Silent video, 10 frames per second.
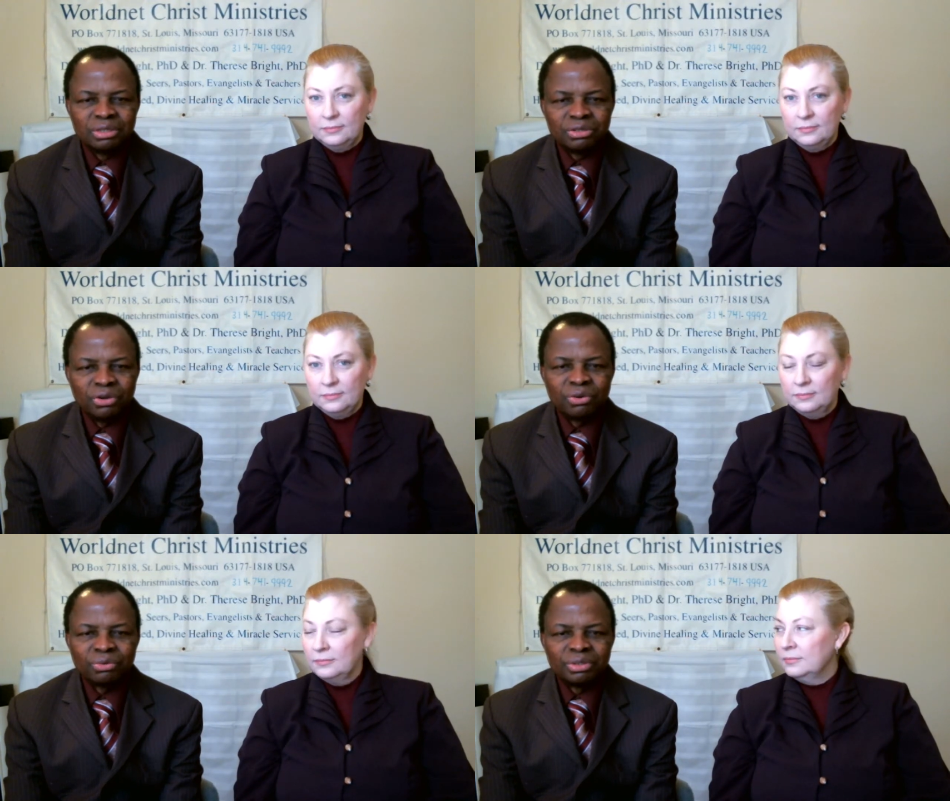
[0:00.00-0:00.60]

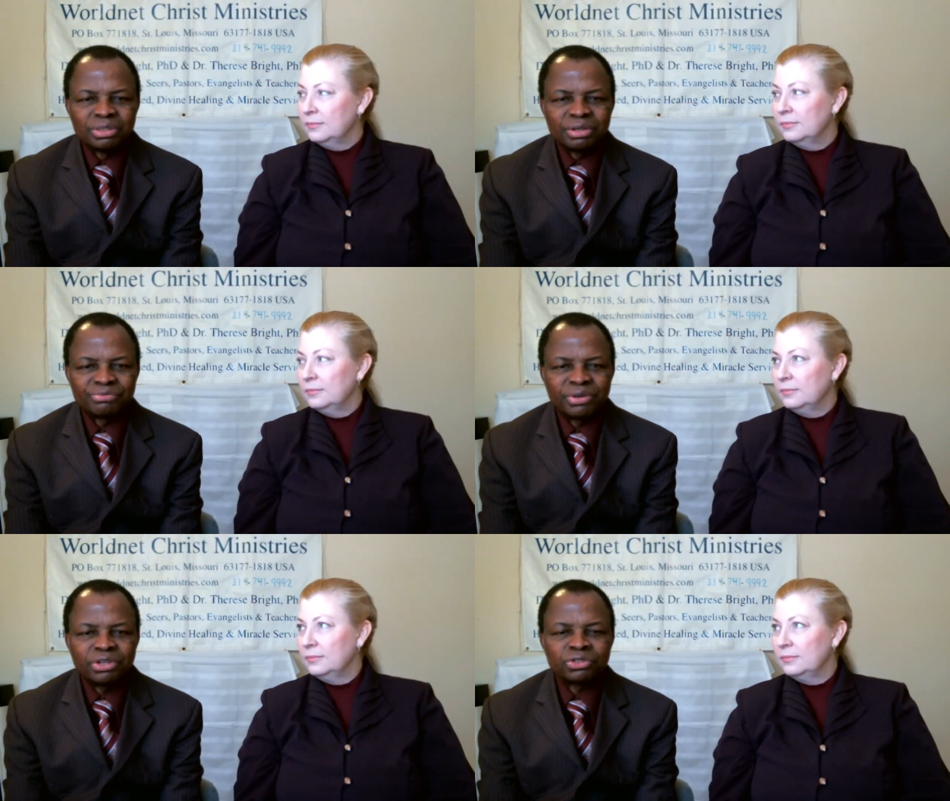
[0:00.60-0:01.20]
Speaker 1: No, the
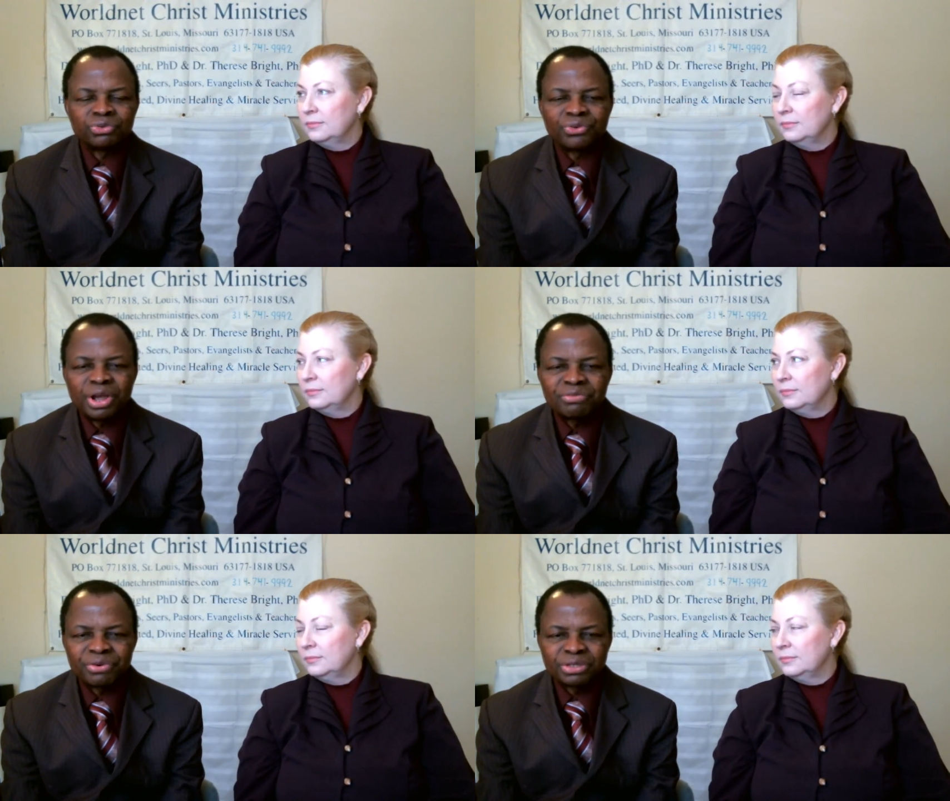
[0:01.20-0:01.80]
fear is to
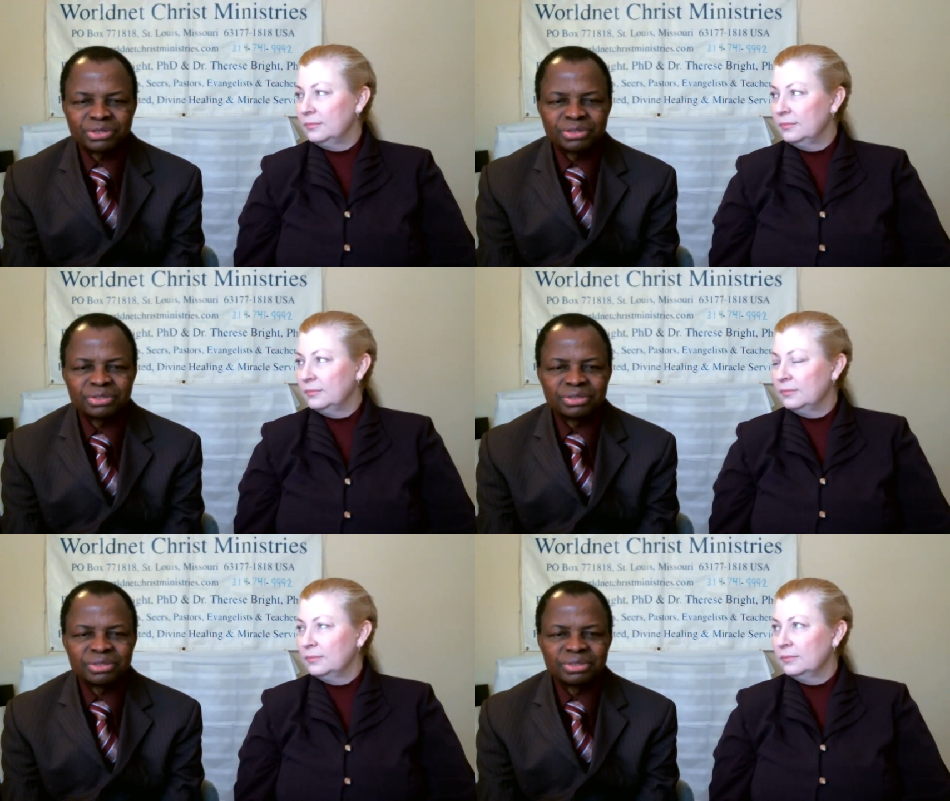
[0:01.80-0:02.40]

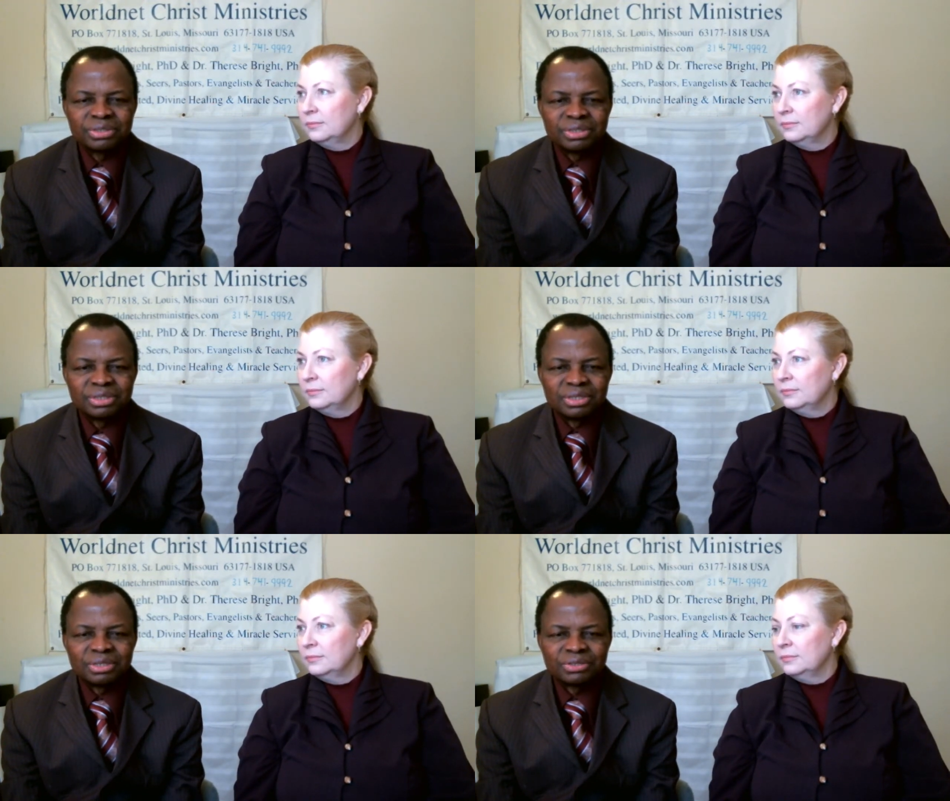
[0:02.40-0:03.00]
reverence.
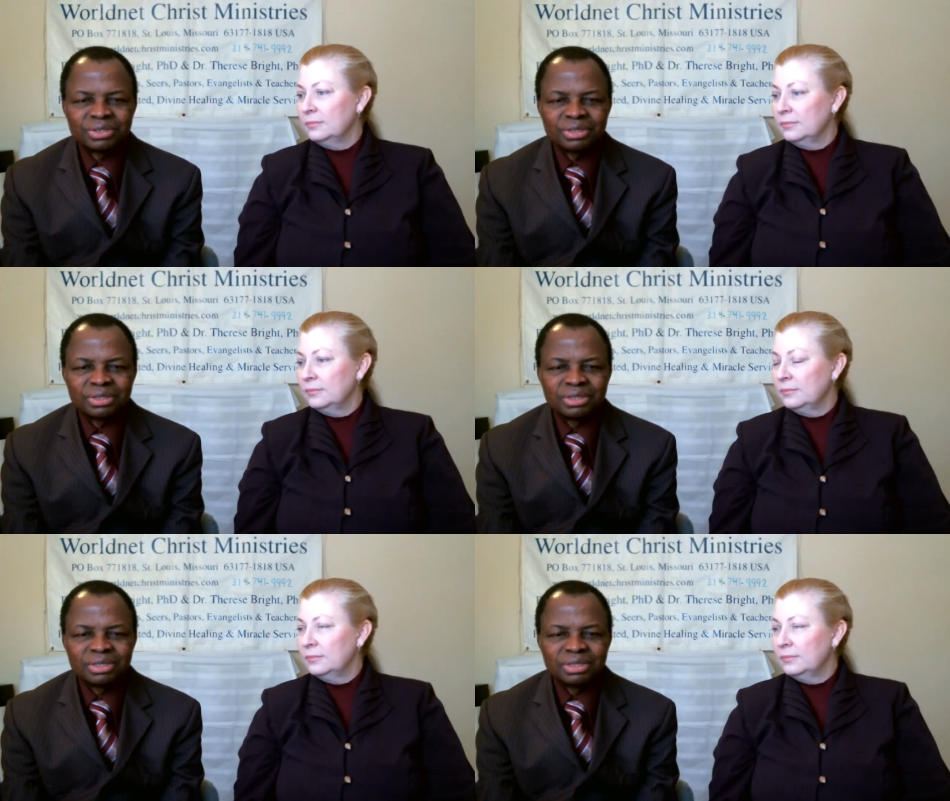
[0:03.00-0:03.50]
You see?